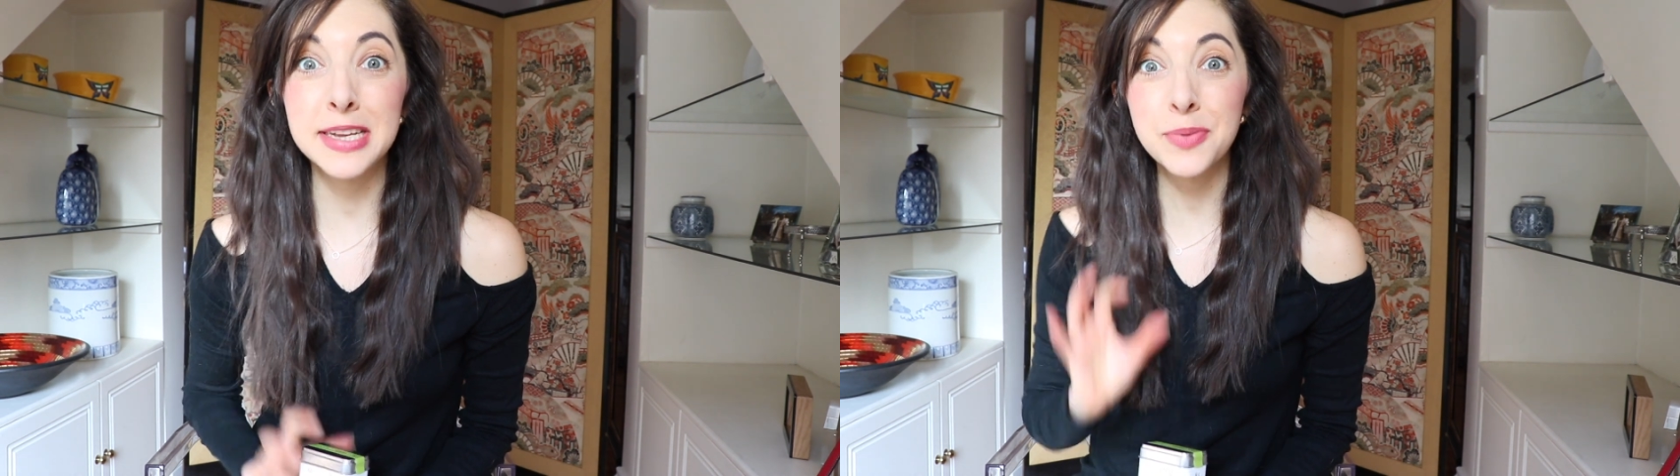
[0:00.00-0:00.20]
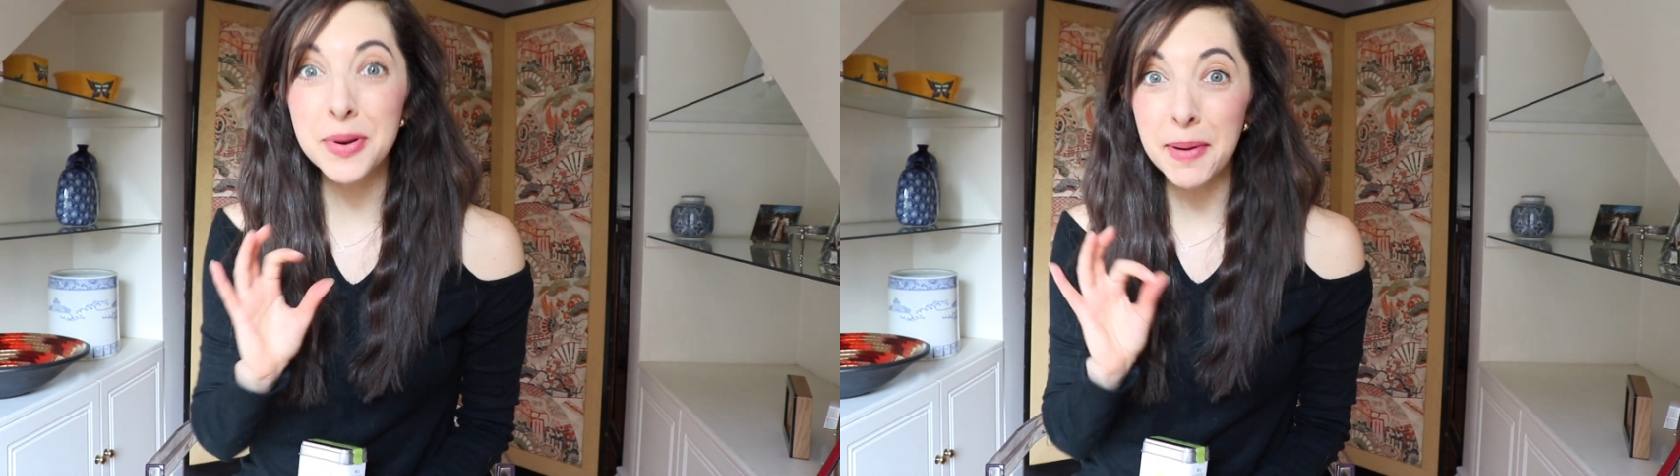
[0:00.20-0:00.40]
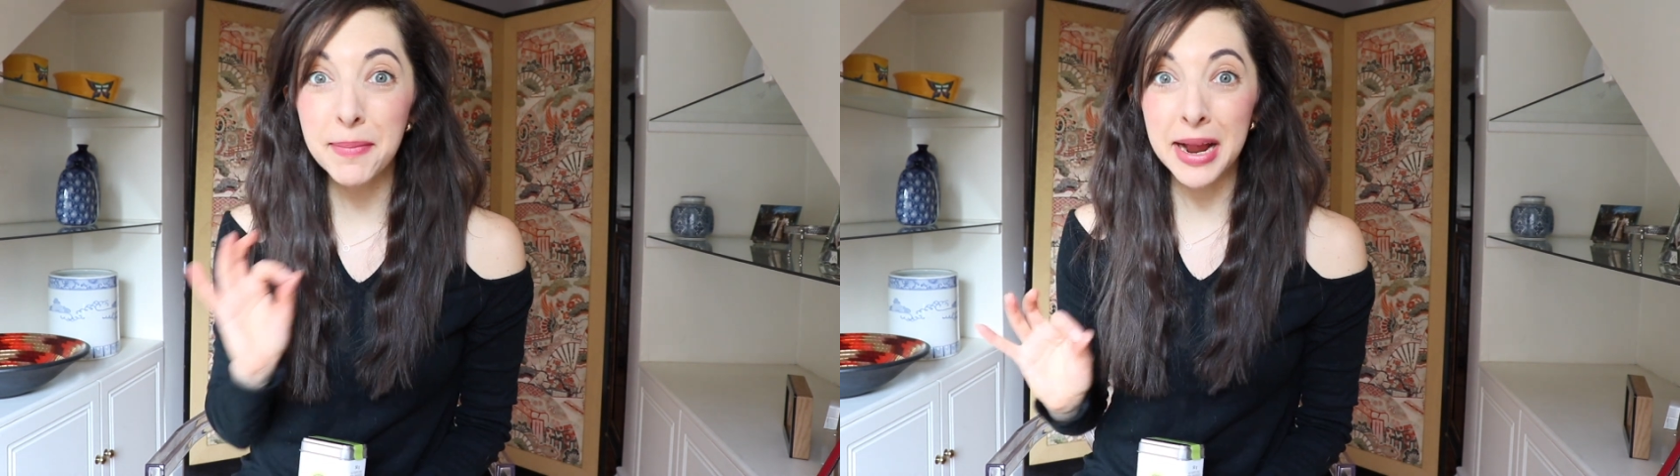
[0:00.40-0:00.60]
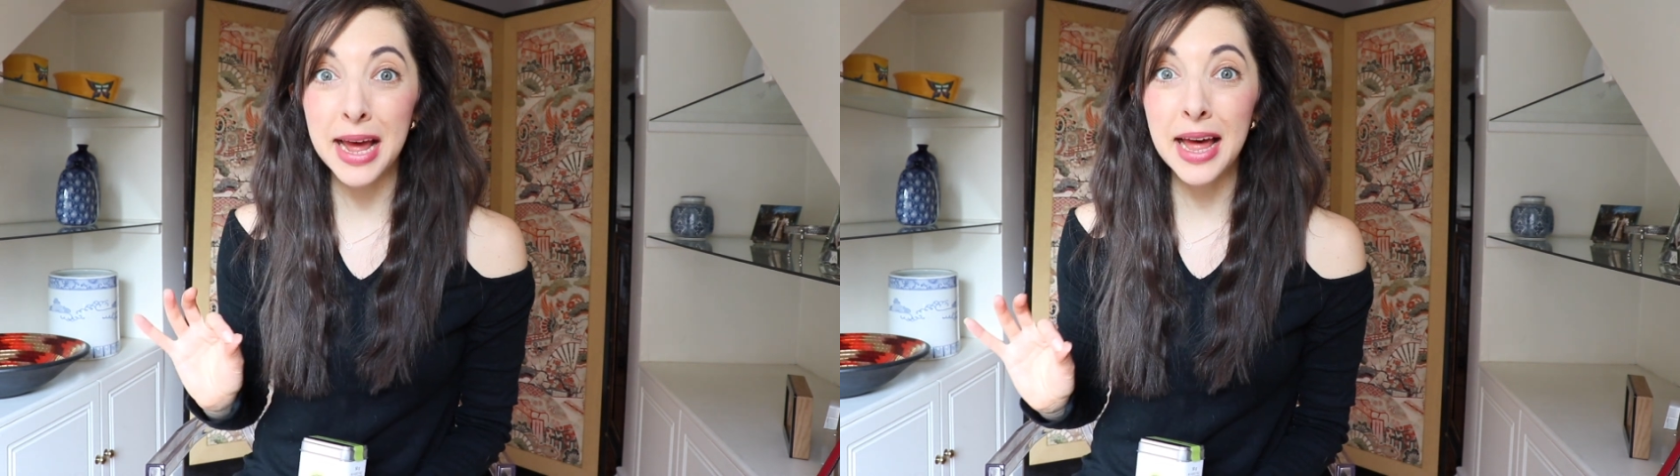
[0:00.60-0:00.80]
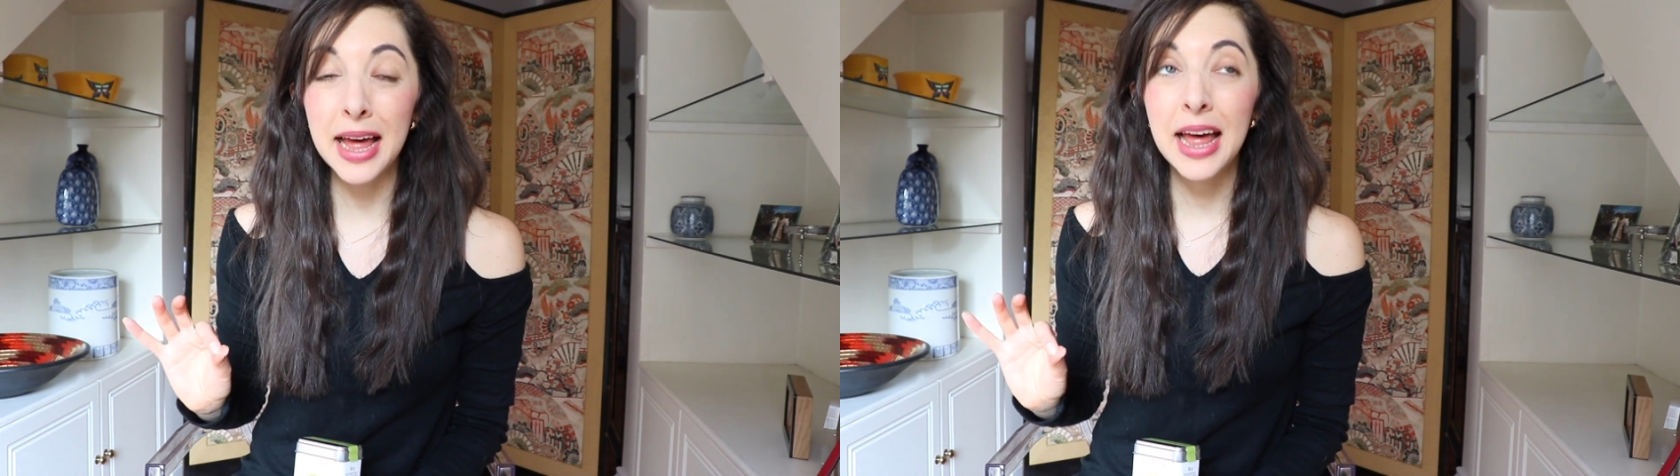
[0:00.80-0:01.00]
The sweet
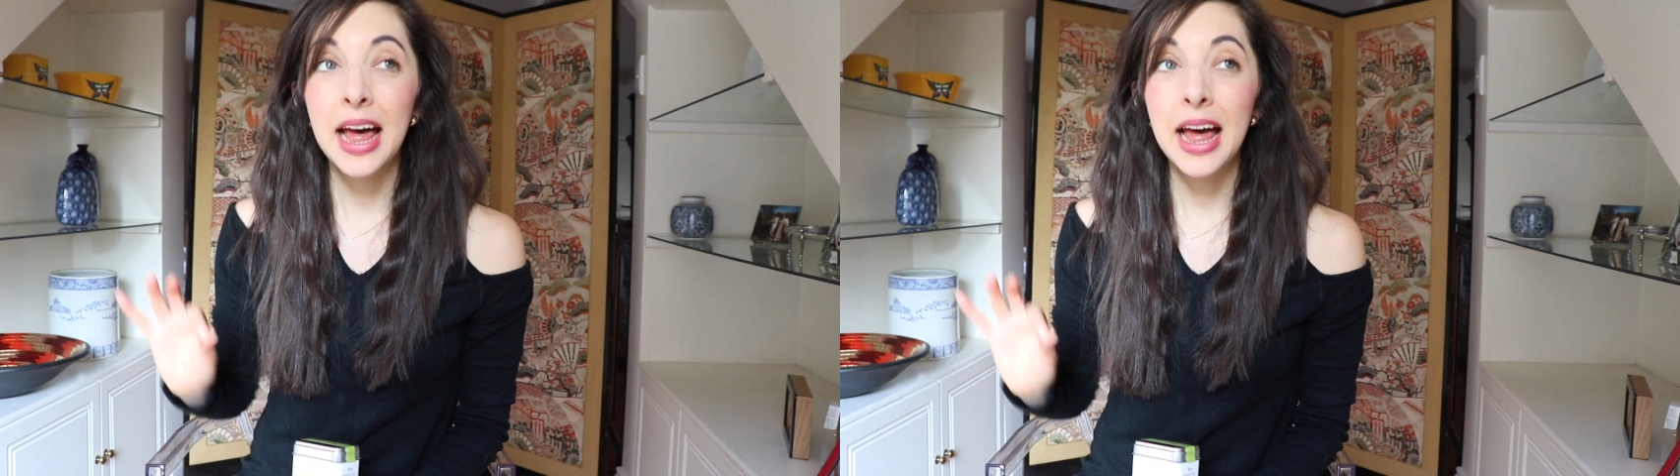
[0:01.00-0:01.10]
paprika